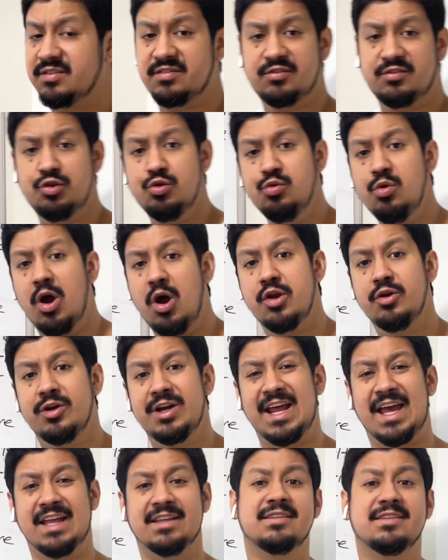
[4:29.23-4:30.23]

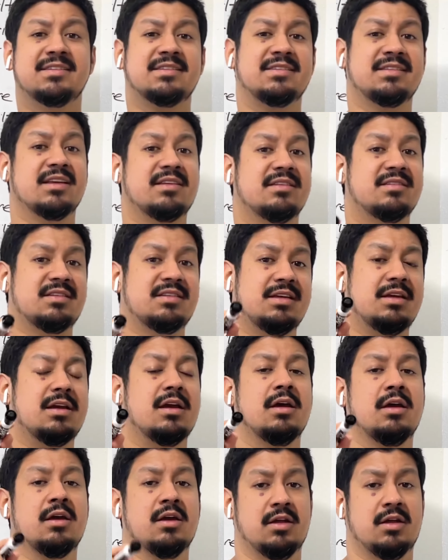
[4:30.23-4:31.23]
$260
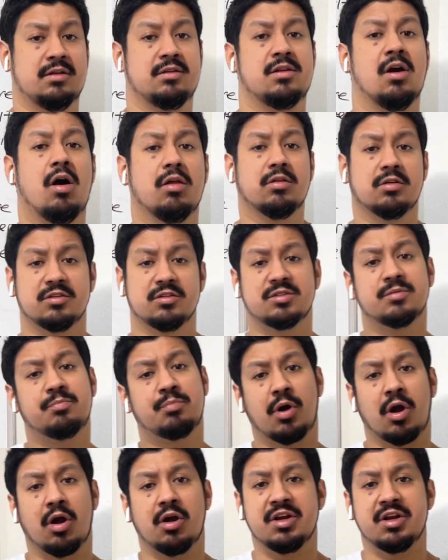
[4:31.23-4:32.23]

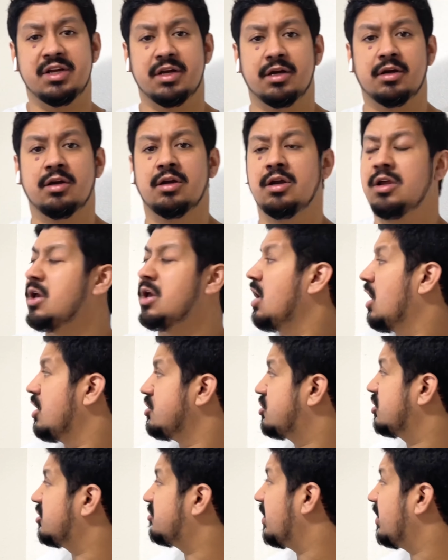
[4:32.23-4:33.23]
per year
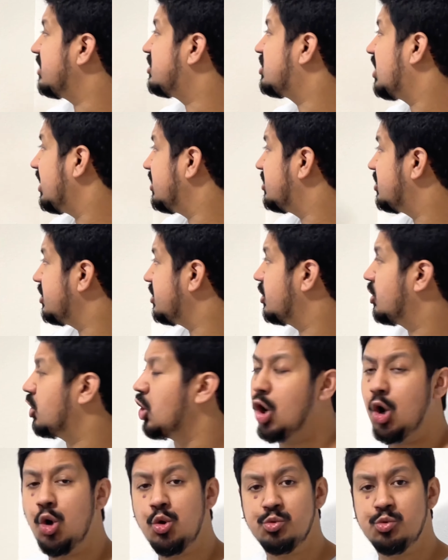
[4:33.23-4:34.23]
just by changing your
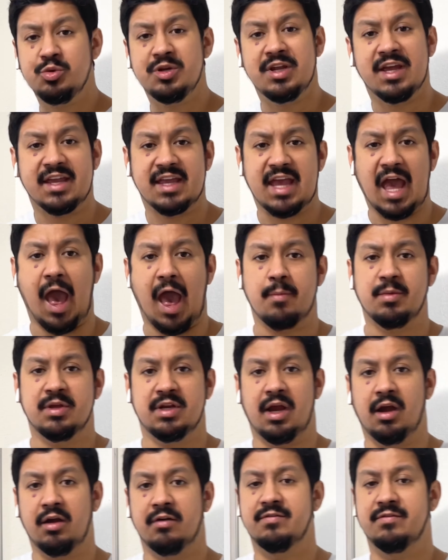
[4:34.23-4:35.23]
own cabin
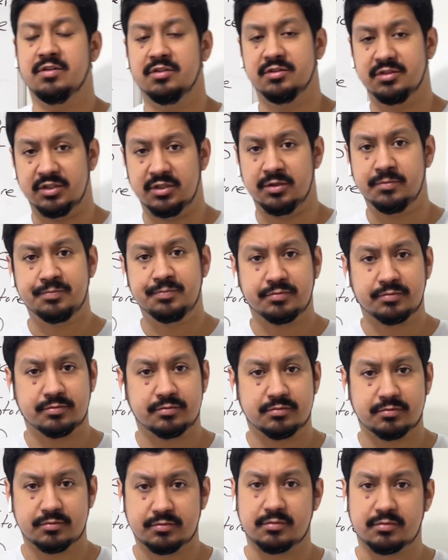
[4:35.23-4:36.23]
air filter
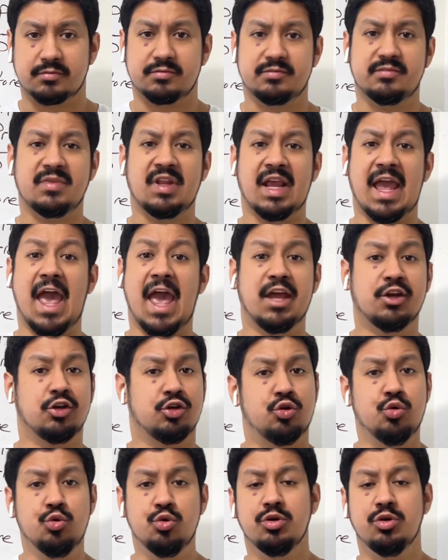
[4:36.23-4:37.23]
and
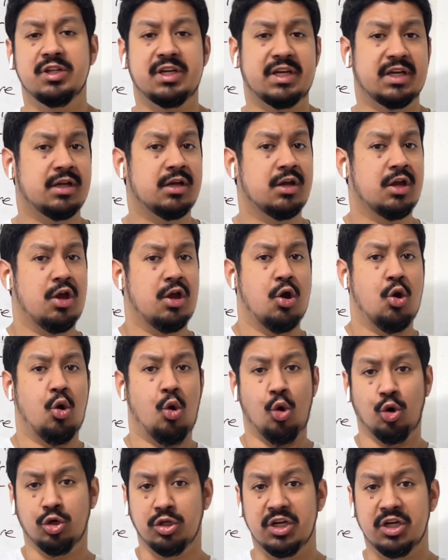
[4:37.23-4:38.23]
Googling
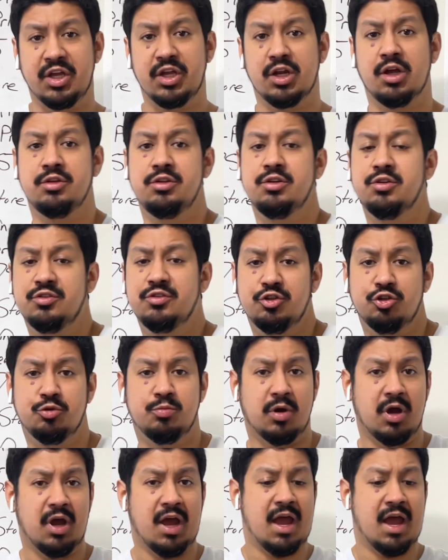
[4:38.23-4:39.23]
or looking on YouTube
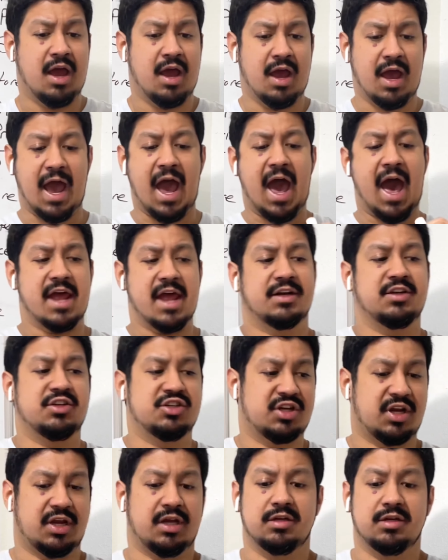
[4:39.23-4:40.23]
how to
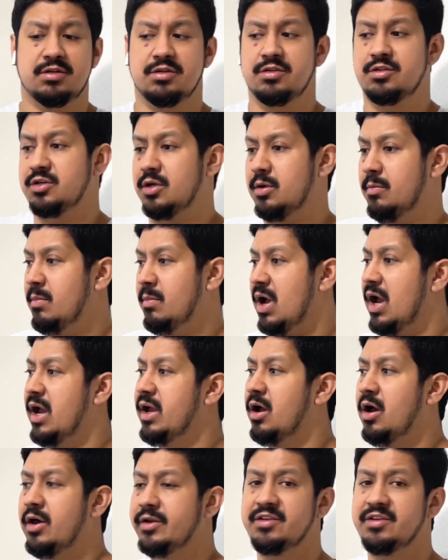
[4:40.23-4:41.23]
change my
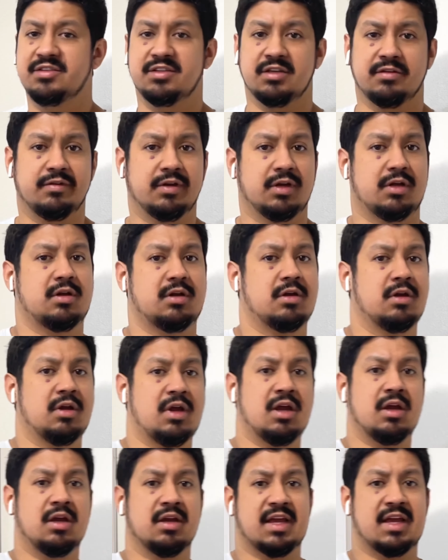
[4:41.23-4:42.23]
Honda Civic
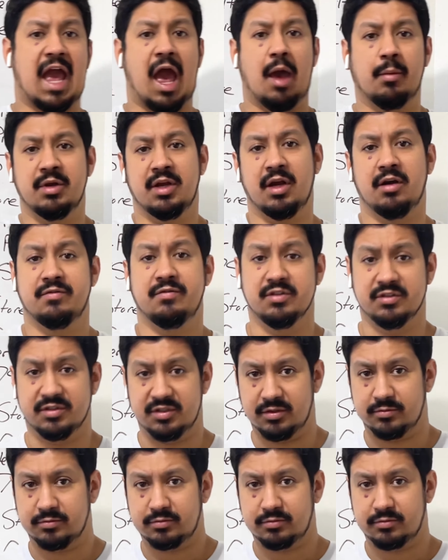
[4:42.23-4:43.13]
cabin air filter.